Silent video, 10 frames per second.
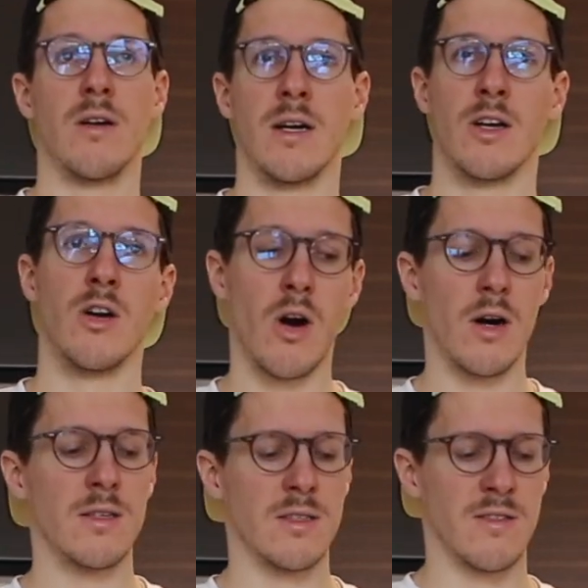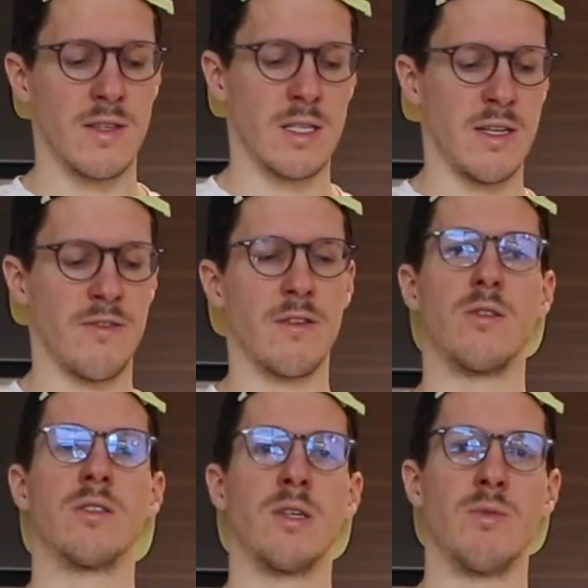a cause of the
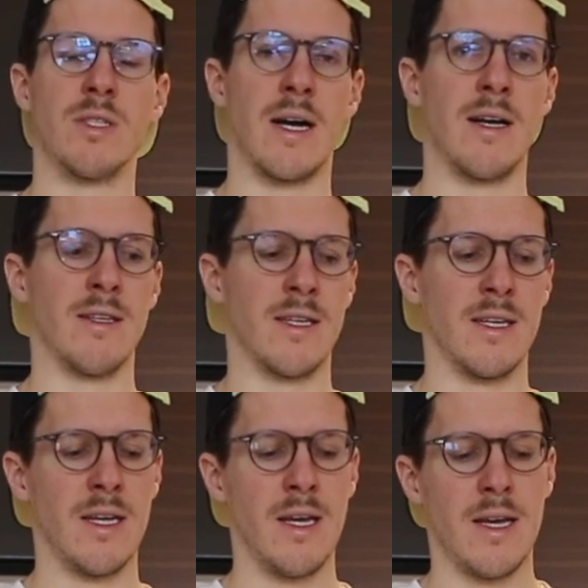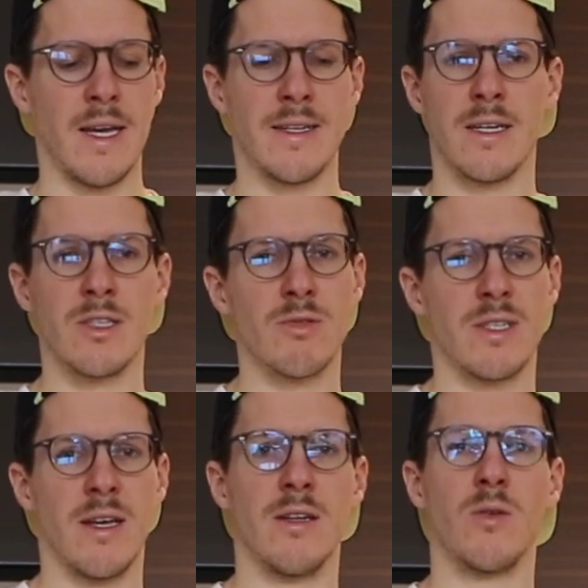difficulty with dialing in, it does
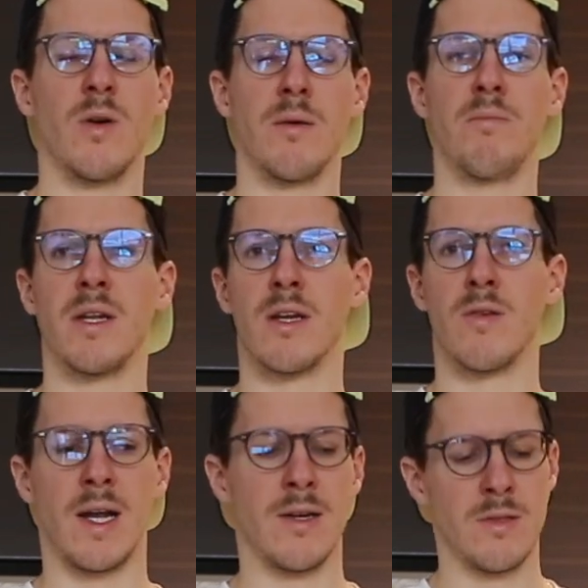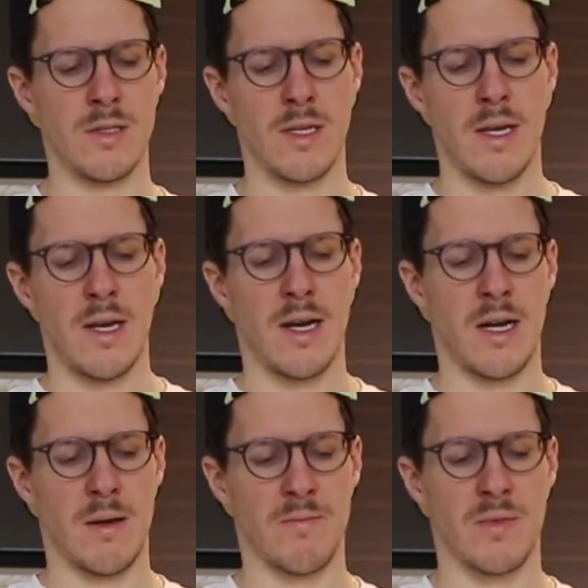retain quite a bit of grounds.
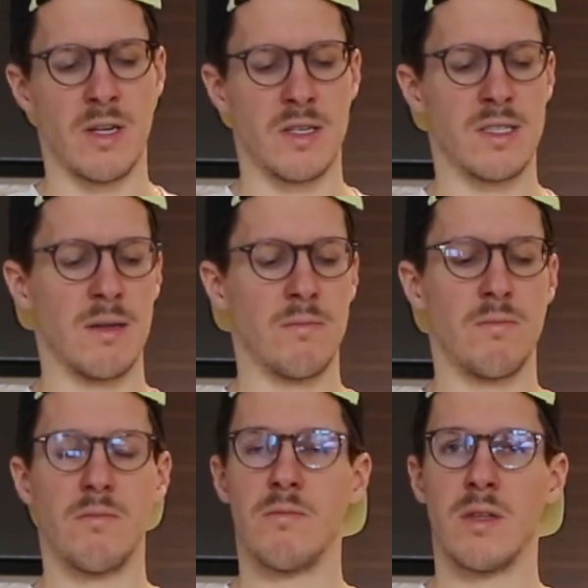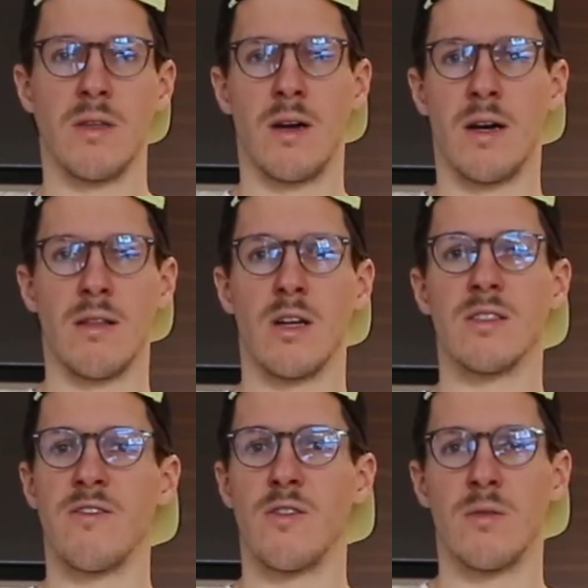There are some
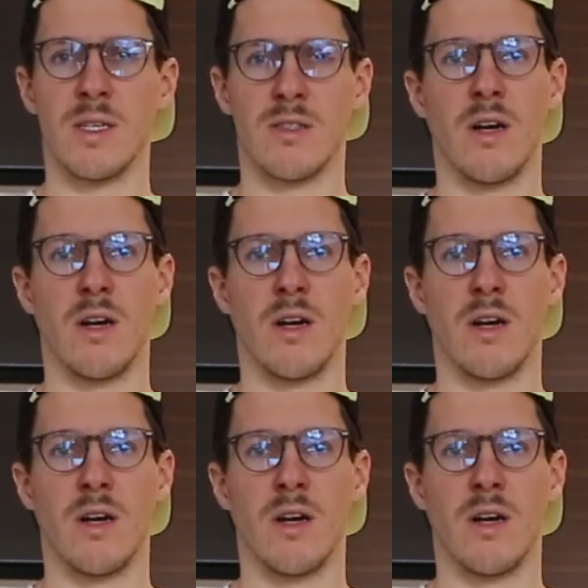lots of forums that